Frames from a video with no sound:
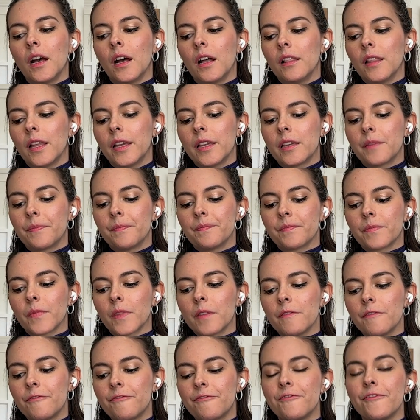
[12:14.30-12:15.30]
like
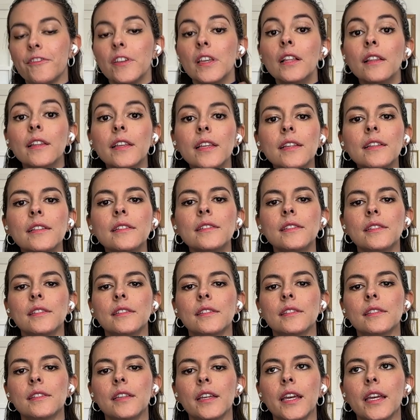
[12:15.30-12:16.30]

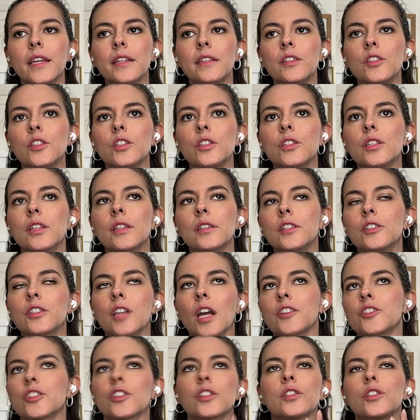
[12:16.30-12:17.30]
feelings, and
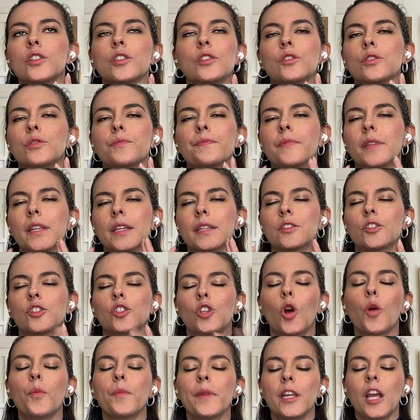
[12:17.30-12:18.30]
touching to like
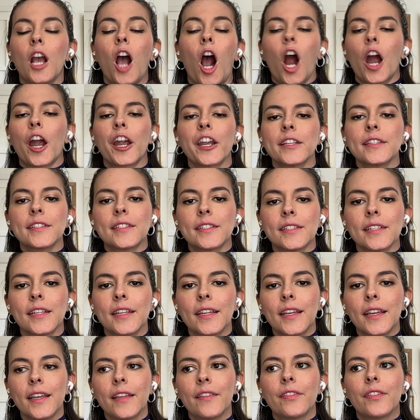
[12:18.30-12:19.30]
so many hearts,
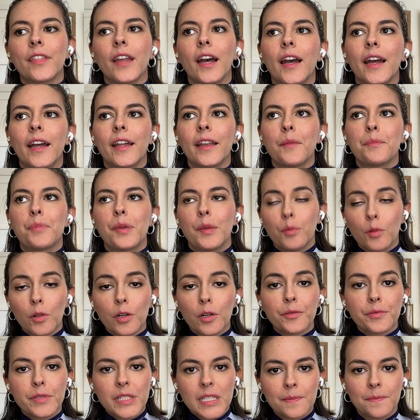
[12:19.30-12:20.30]
that people
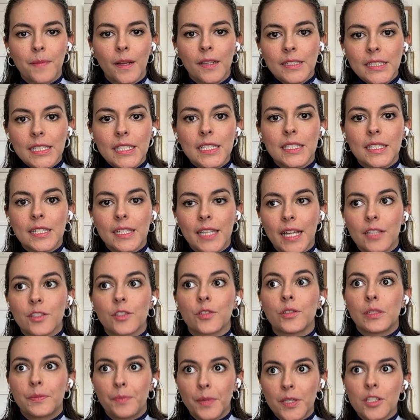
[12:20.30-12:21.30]
are responding to
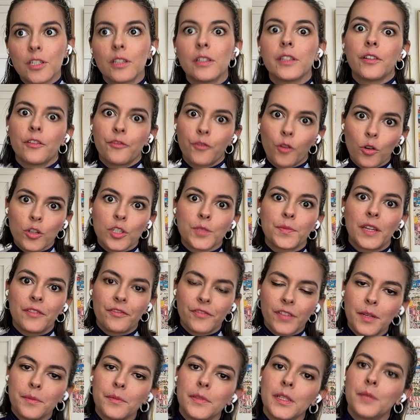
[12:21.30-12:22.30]
that. So especially, of course, my
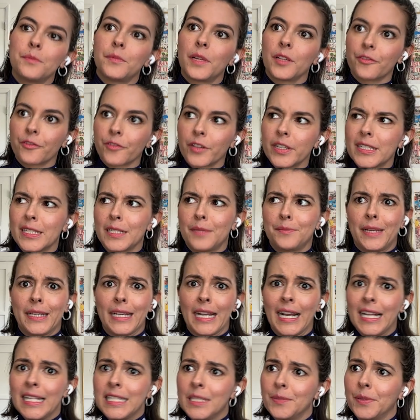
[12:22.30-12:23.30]
family and my friends and my
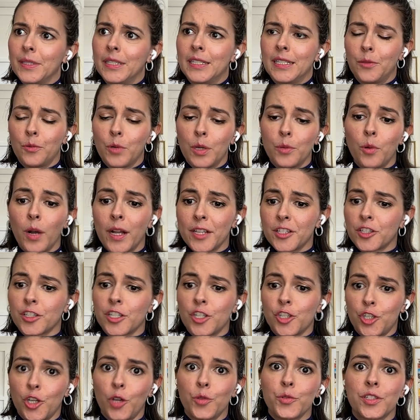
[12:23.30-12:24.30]
husband, we watched
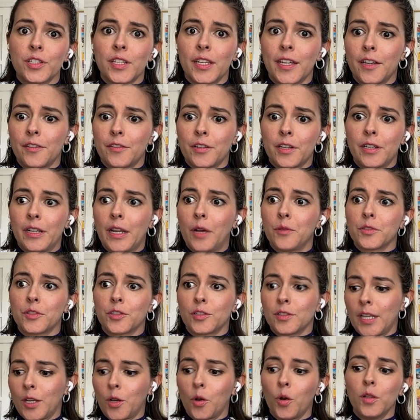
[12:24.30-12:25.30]
the show together, and I was
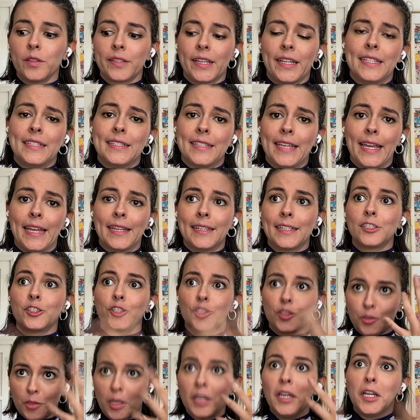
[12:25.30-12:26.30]
just like holding his hand
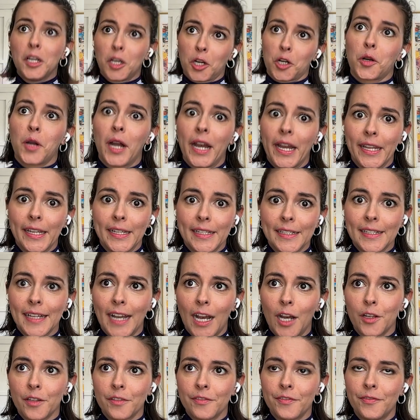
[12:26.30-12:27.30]
and just crying
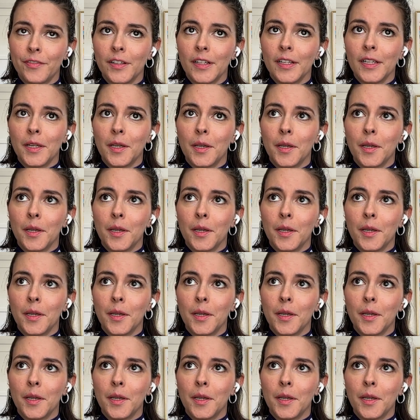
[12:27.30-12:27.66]
out of